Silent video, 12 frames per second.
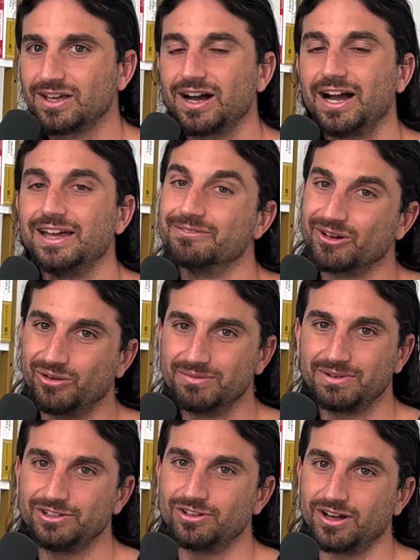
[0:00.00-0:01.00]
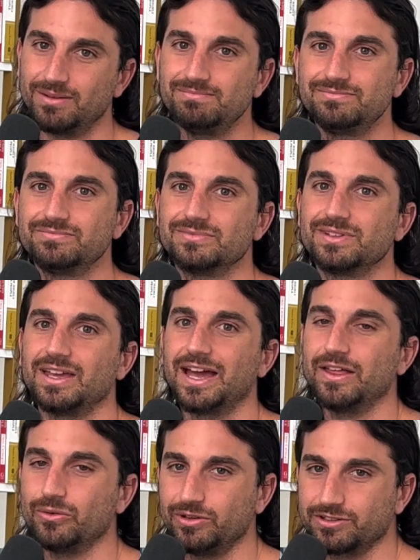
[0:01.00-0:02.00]
I have quit my job
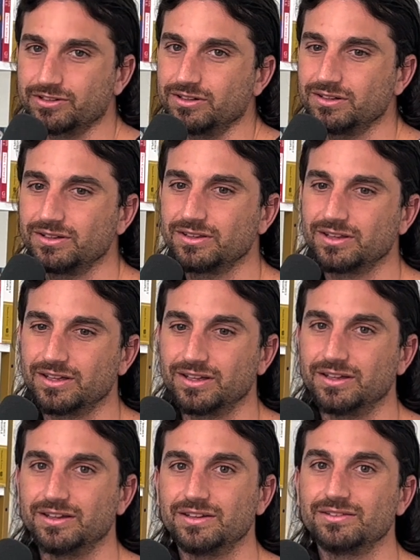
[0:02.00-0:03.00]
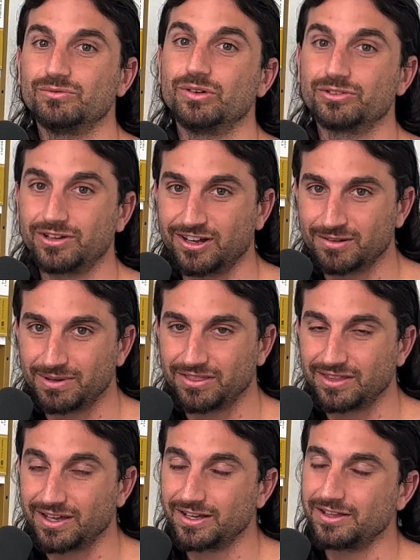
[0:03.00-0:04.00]
at Oyster. Uh, we'll talk
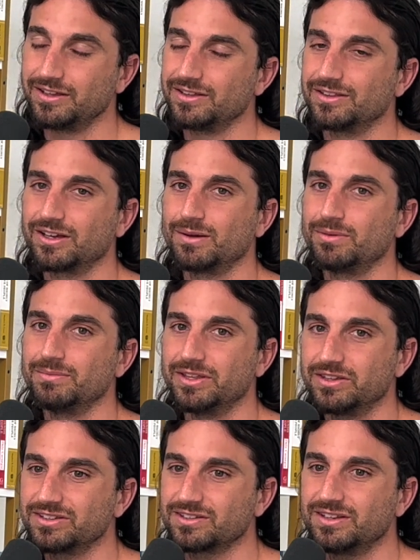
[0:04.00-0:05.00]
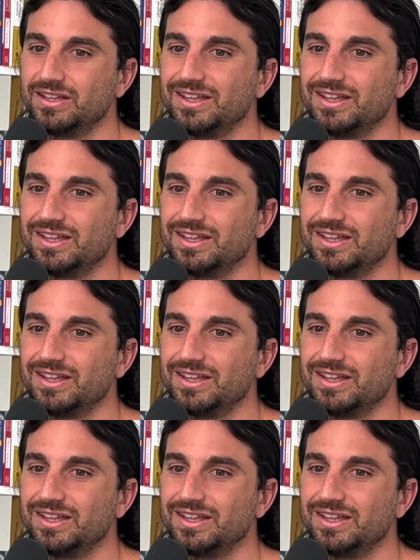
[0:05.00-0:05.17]
about that in a couple minutes.